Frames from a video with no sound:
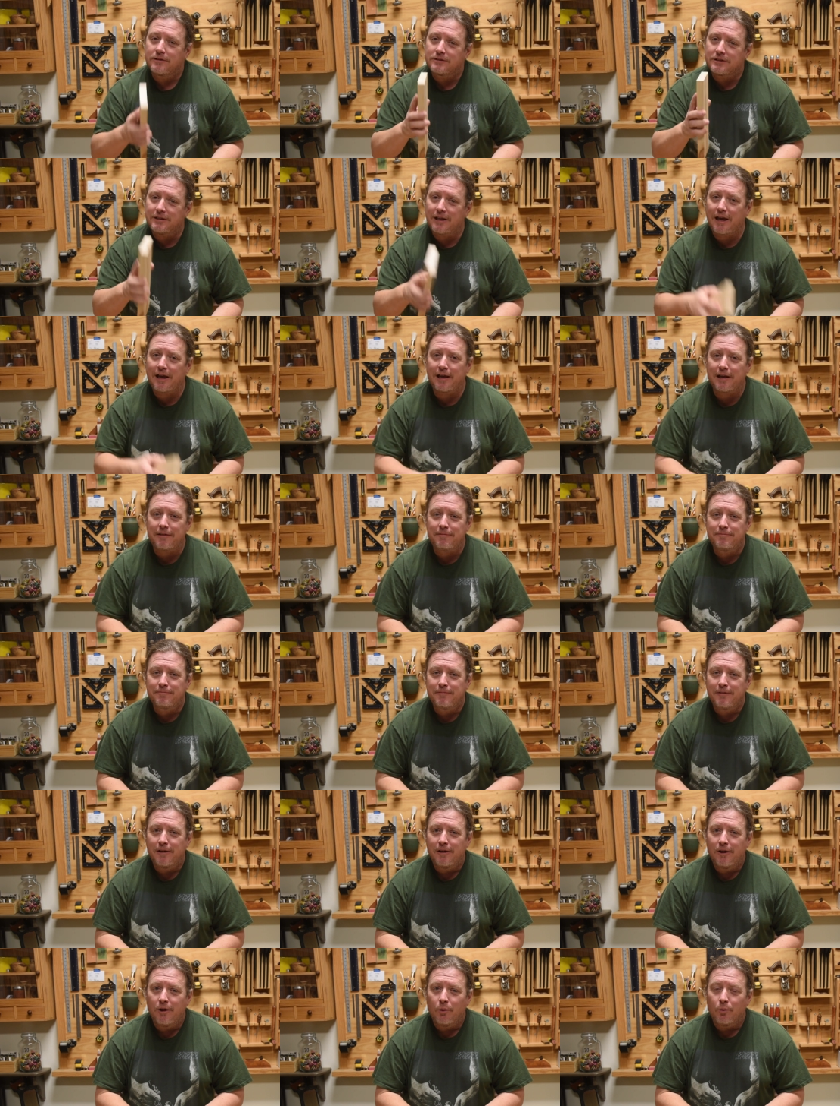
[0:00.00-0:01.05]
Today,
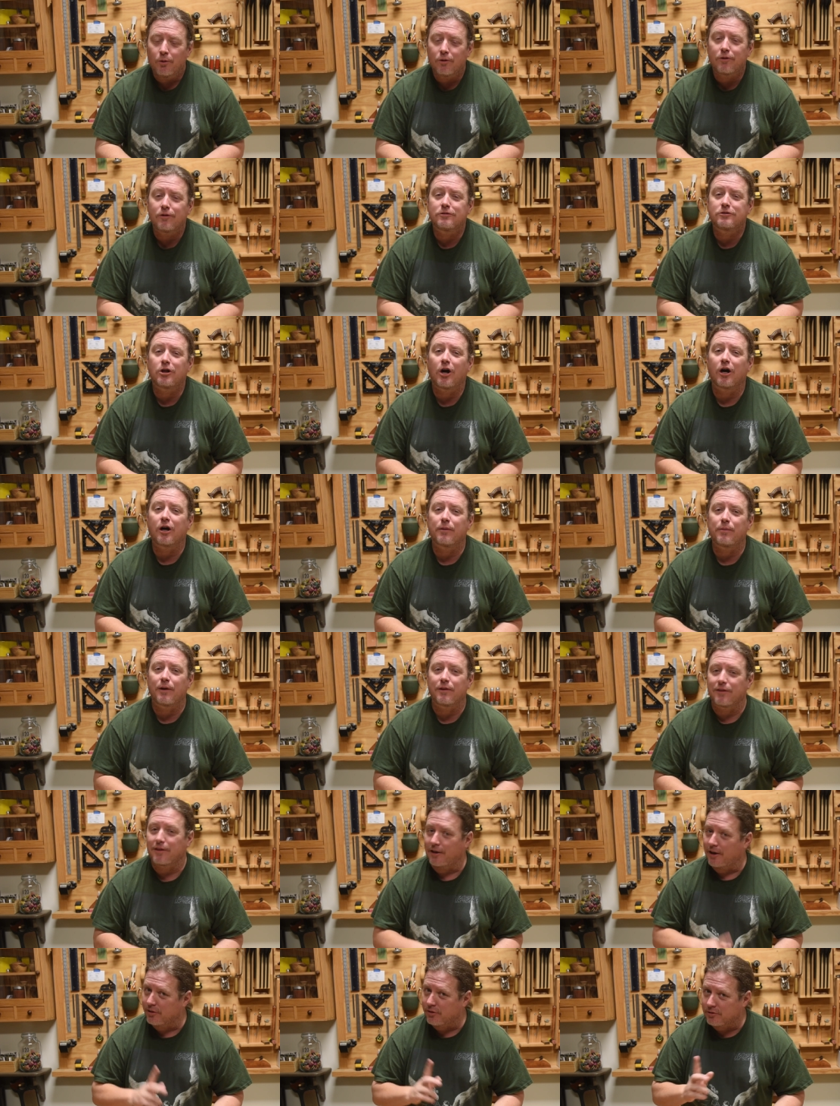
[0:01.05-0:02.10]
we're going to talk
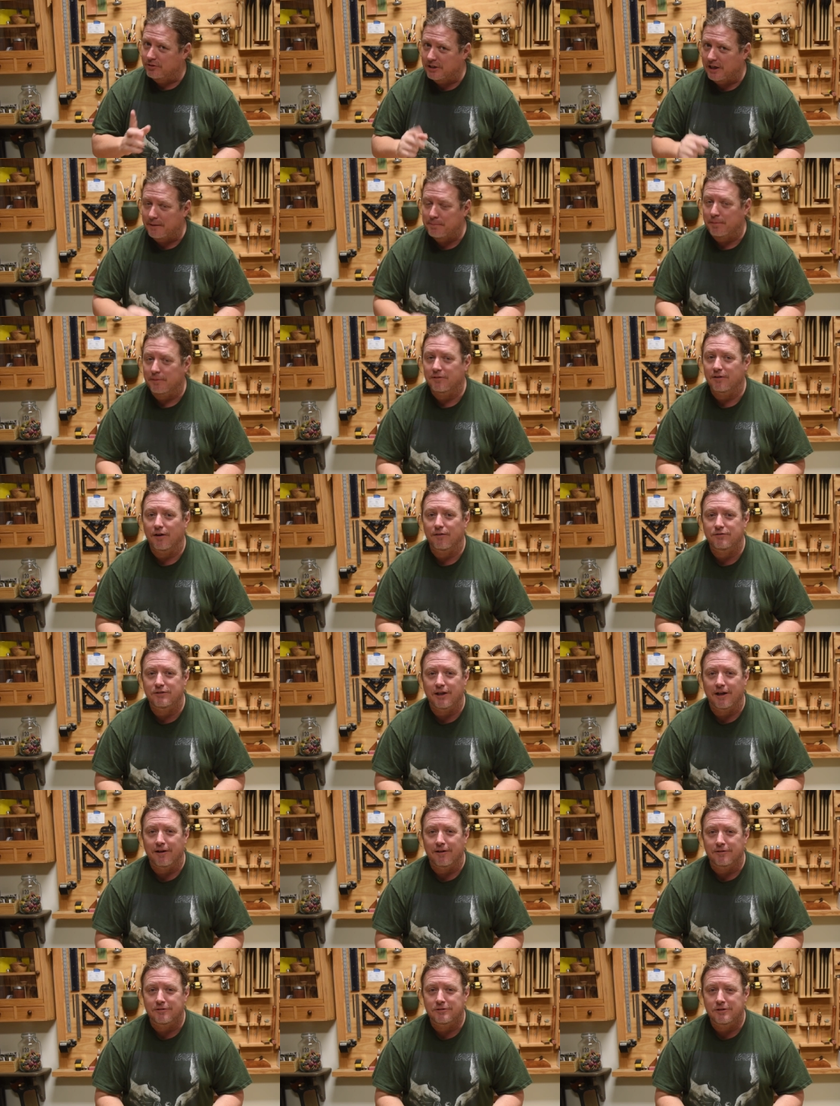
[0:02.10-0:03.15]
about the other type of
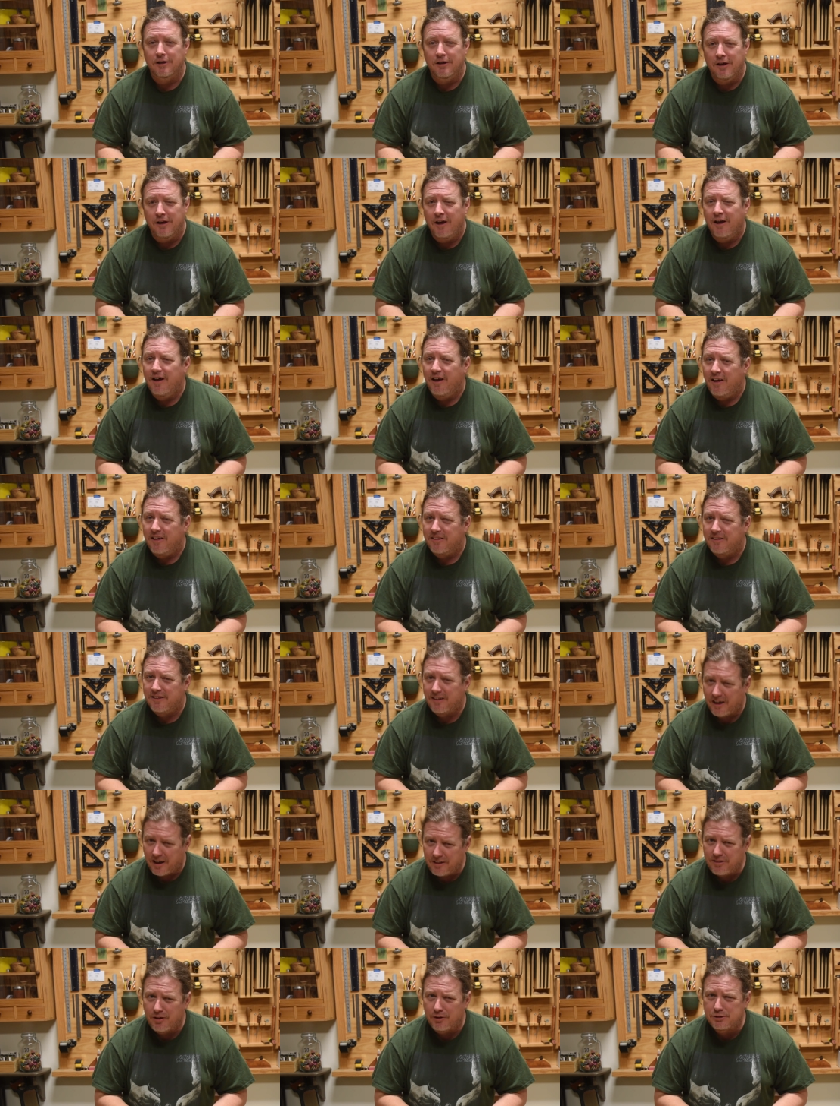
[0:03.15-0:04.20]
dovetailers.
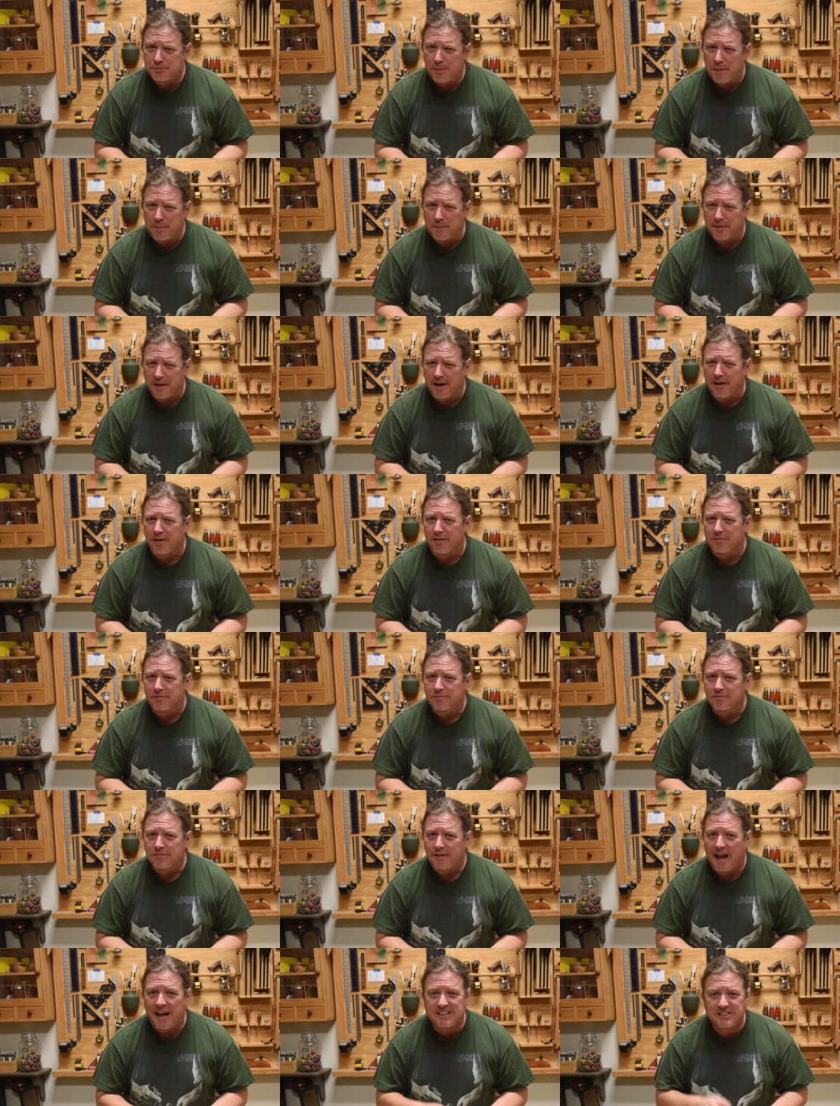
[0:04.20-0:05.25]
The, those people that are
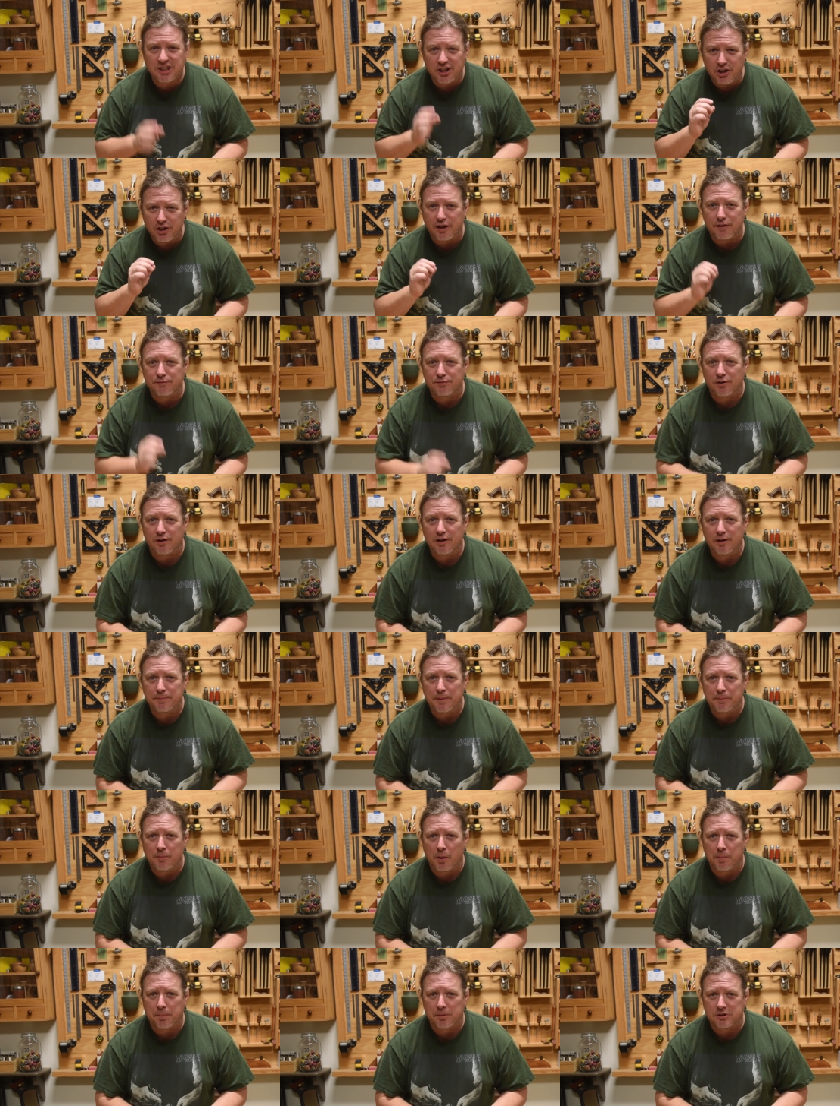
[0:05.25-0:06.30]
actually looking for a little
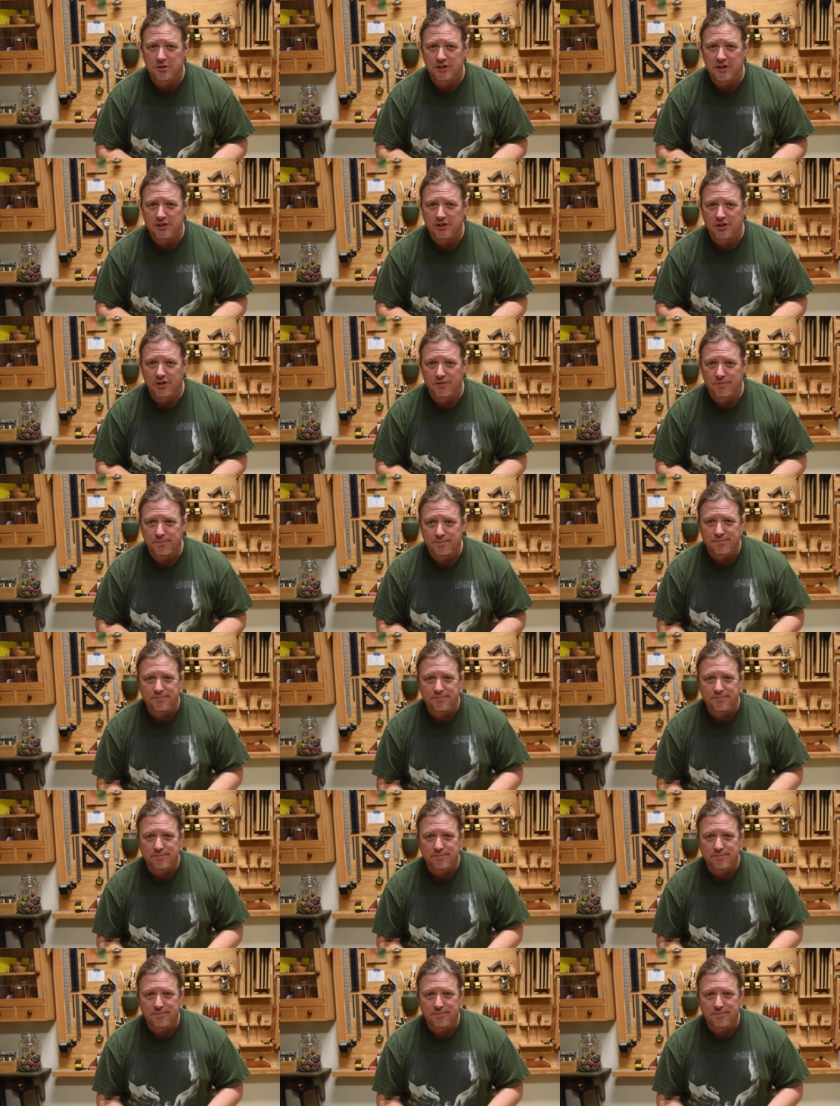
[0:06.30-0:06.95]
bit more precision.